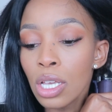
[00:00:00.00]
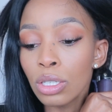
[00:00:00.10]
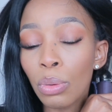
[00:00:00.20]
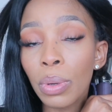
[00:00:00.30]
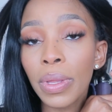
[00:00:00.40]

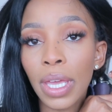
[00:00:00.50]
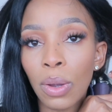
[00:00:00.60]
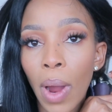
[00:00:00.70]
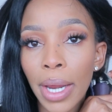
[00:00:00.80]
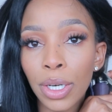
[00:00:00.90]
So we were there
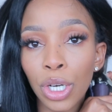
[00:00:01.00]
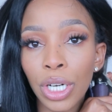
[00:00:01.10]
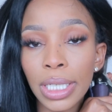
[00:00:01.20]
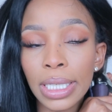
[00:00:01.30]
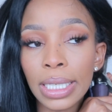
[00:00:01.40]
quite
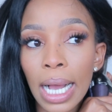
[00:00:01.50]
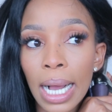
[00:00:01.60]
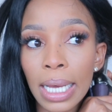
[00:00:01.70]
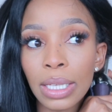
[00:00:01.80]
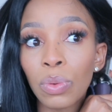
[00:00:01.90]
early.
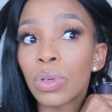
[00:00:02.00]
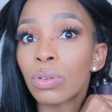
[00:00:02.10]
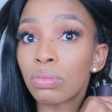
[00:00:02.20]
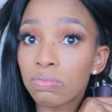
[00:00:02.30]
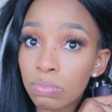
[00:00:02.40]

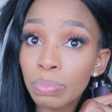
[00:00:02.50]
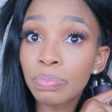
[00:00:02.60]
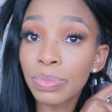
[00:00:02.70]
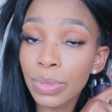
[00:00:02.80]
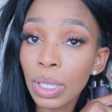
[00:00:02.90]

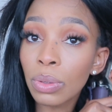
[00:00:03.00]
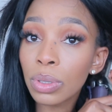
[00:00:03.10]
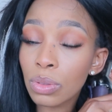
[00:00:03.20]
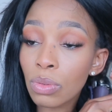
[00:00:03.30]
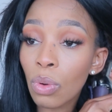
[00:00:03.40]
There
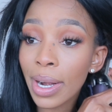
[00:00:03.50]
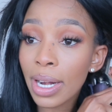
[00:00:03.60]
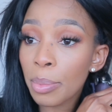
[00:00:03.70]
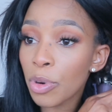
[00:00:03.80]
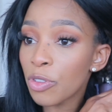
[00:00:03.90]
was quite a
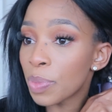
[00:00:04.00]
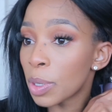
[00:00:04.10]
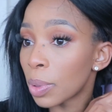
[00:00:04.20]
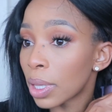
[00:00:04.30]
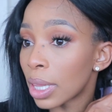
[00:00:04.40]
number of
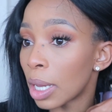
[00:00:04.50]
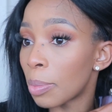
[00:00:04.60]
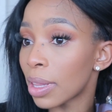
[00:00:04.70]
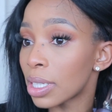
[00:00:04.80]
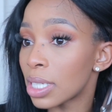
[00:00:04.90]
people there
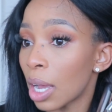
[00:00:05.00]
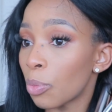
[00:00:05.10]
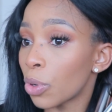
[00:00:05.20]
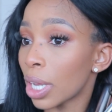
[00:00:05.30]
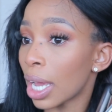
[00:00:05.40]
by the
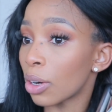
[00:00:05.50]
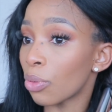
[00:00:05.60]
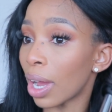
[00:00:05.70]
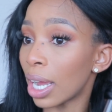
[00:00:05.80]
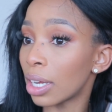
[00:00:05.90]
time we had
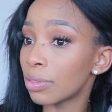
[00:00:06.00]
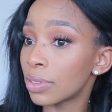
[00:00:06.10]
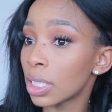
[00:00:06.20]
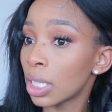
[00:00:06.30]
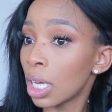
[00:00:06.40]

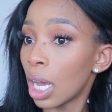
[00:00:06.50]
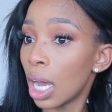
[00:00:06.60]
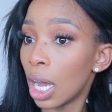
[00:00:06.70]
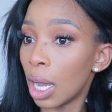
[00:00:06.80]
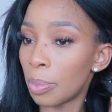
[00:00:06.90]
arrived,
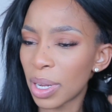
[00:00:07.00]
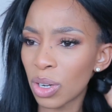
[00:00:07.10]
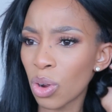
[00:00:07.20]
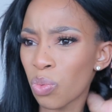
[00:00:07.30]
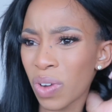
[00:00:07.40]
but
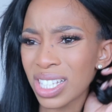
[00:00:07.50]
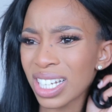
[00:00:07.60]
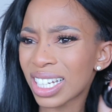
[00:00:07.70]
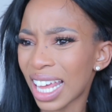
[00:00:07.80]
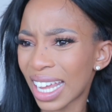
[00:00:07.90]
it
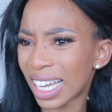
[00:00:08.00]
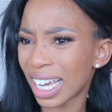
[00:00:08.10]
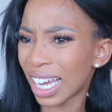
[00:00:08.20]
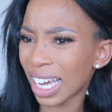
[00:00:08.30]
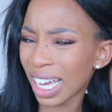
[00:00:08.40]
wasn't like
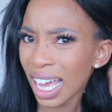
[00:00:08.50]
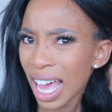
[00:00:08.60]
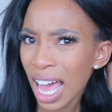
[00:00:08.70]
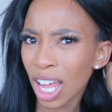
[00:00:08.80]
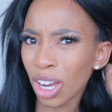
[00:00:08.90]
a
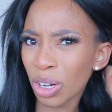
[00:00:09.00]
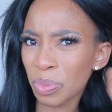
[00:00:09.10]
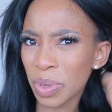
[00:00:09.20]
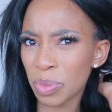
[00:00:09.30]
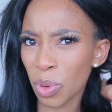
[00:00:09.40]
lot
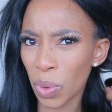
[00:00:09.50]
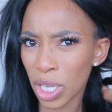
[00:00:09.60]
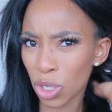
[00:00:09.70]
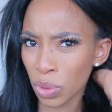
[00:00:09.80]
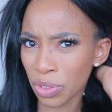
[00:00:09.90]
of people where
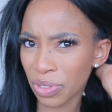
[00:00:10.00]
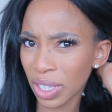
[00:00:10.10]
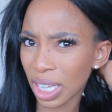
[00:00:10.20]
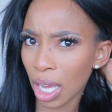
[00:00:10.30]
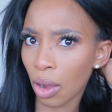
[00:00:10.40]
you would
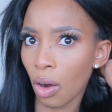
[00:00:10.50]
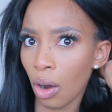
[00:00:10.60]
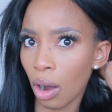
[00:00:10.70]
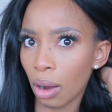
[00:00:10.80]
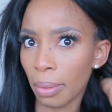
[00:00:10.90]
feel like,
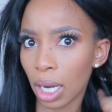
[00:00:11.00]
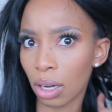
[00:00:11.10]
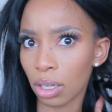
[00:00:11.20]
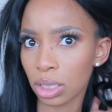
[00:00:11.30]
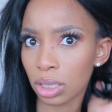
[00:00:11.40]
oh my
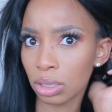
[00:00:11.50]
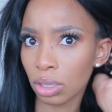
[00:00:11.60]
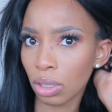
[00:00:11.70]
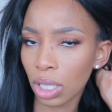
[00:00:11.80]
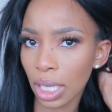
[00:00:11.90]
gosh, you
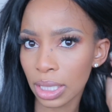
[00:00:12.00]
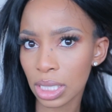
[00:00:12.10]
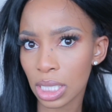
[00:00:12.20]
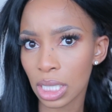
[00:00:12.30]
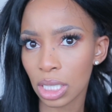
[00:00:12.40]
know, like
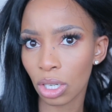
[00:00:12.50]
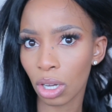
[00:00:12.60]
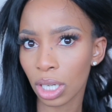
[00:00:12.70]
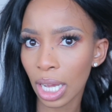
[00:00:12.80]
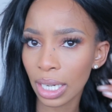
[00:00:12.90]
this is such a
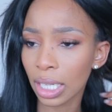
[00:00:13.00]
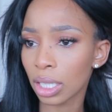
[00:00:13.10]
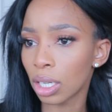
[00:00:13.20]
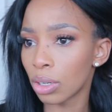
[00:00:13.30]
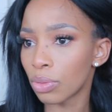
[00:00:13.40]
long line. Like
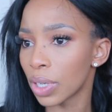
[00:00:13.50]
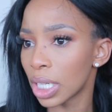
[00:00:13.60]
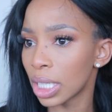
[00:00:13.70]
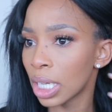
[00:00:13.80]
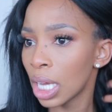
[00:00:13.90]
it
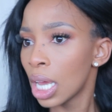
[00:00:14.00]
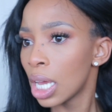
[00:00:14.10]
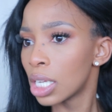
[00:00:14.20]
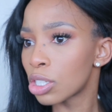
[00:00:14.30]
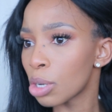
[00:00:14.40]
really,
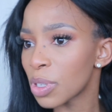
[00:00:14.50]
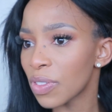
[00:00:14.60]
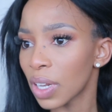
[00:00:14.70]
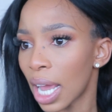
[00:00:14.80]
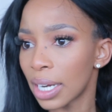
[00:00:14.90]
in terms of
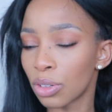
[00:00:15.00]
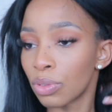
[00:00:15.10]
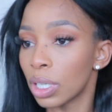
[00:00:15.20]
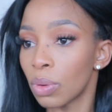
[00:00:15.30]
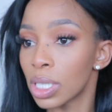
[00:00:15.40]
the line, it
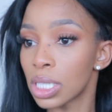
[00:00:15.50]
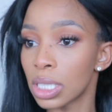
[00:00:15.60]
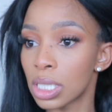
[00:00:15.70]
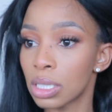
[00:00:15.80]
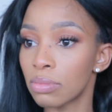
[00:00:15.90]
really
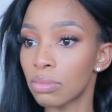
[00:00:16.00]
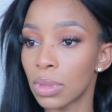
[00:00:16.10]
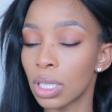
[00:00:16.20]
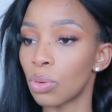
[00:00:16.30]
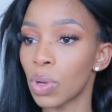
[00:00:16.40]
wasn't.
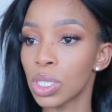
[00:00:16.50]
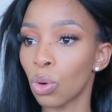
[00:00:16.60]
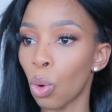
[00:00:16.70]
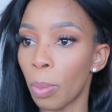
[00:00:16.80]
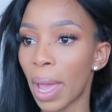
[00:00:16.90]
It wasn't
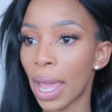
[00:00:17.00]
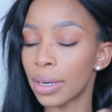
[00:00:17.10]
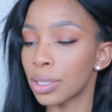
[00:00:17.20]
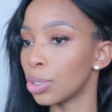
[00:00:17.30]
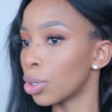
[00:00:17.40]
all
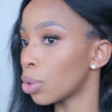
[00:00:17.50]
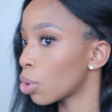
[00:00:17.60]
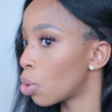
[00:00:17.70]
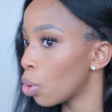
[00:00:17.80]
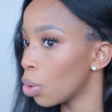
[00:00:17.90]
bad, you know.
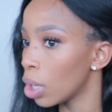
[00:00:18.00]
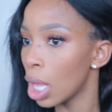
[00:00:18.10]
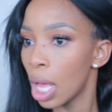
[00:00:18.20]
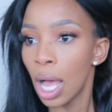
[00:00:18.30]
Cool.